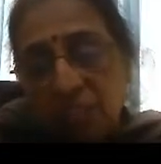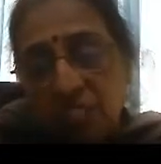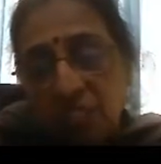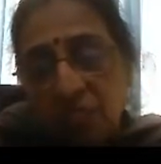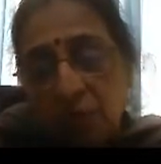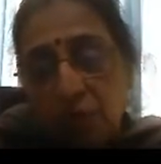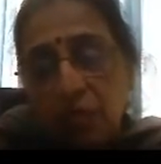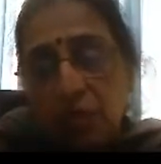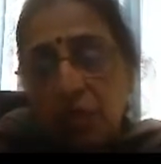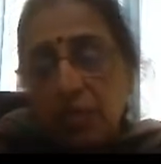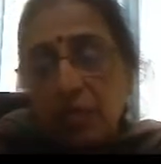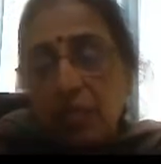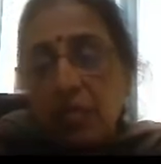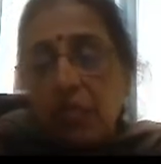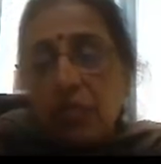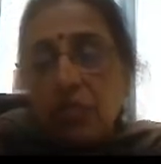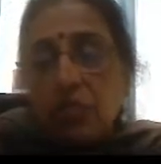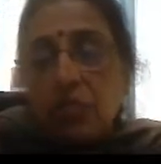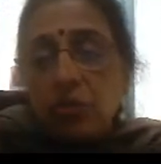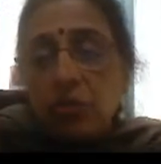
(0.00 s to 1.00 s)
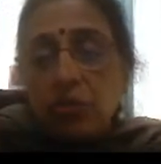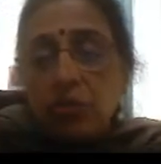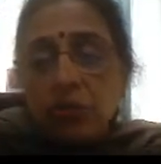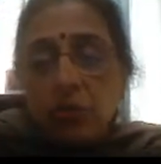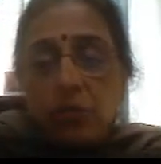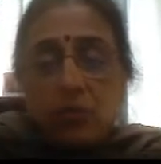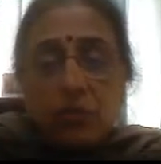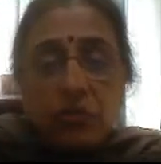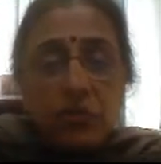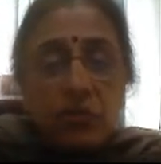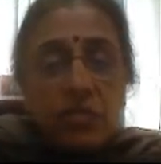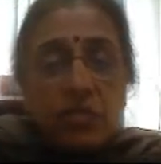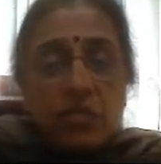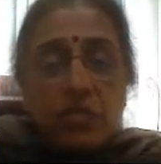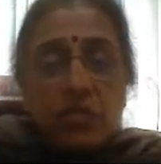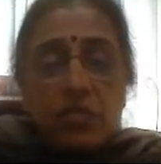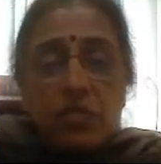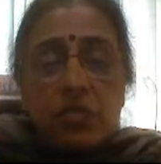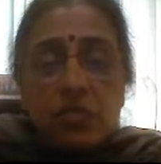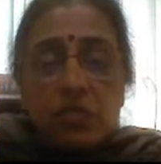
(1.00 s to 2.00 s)
Okay, so this
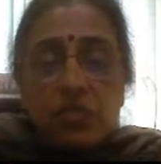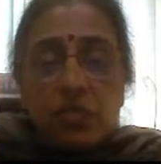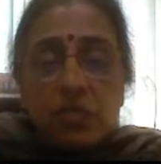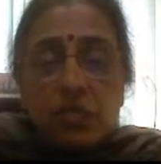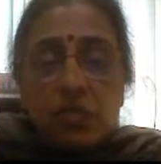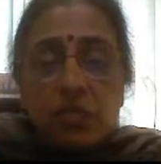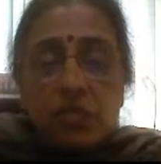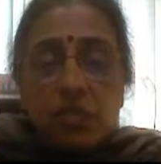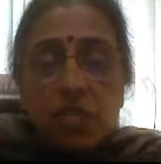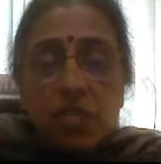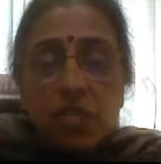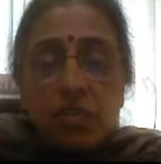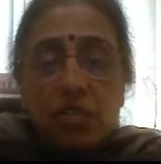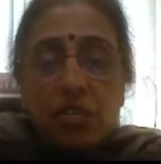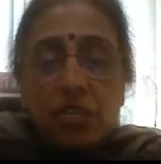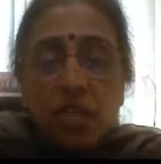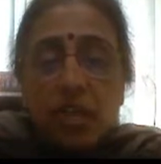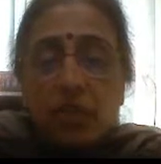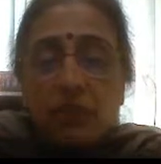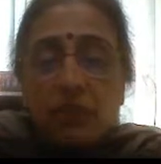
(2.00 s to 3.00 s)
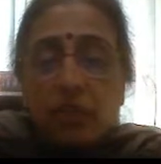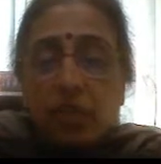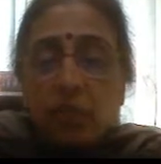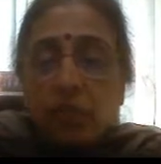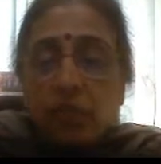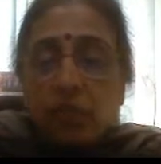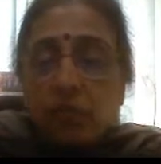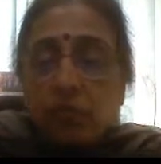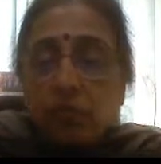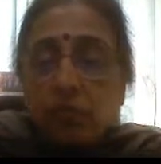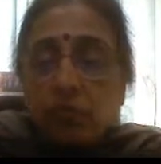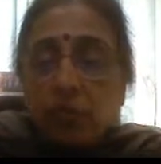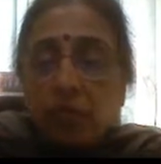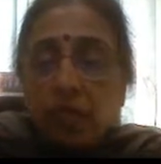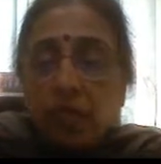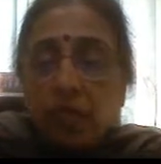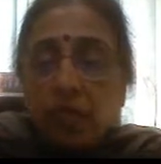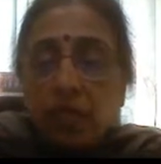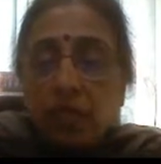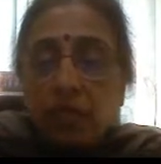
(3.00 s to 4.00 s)
is the change that we are going to
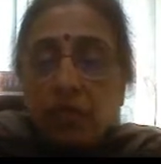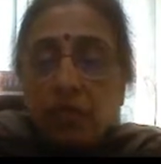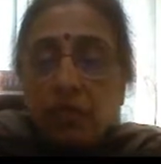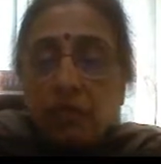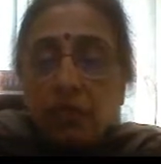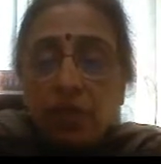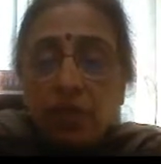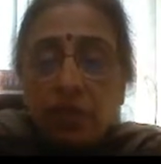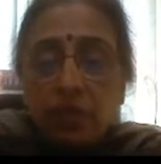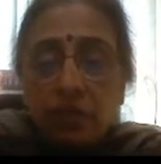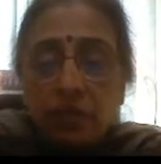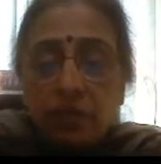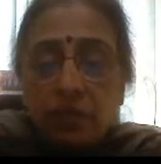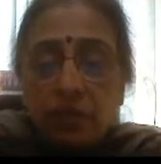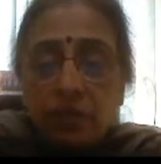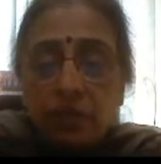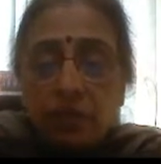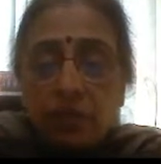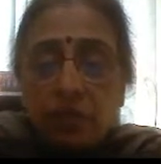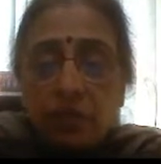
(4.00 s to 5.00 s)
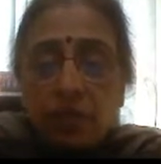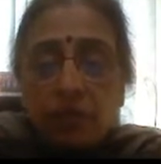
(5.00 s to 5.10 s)
make in the variables.